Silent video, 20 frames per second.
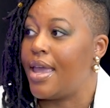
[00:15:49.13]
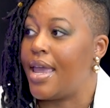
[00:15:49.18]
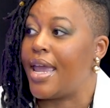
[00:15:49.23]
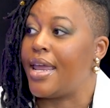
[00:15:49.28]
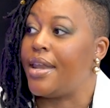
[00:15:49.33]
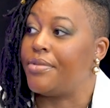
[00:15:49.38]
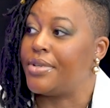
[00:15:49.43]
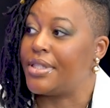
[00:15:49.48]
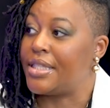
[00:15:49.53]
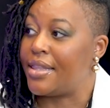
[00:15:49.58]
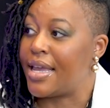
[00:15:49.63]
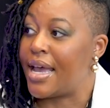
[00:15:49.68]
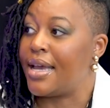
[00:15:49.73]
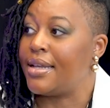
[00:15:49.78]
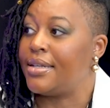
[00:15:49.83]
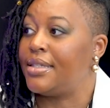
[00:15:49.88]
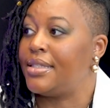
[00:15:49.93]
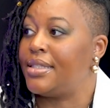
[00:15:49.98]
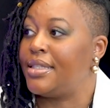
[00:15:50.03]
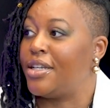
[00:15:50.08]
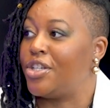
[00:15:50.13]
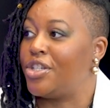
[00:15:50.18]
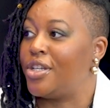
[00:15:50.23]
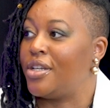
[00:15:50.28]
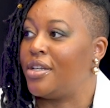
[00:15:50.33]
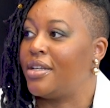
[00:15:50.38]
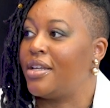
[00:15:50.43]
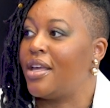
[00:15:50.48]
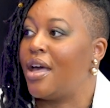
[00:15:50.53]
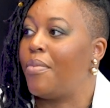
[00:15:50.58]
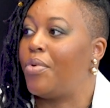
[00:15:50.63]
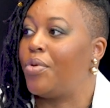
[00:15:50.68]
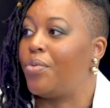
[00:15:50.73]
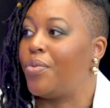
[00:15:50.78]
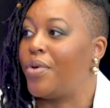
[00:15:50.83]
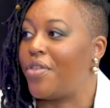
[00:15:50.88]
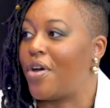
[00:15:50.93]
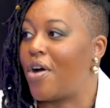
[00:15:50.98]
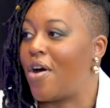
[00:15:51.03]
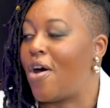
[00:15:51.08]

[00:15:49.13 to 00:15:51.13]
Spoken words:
And it was that decision coupled with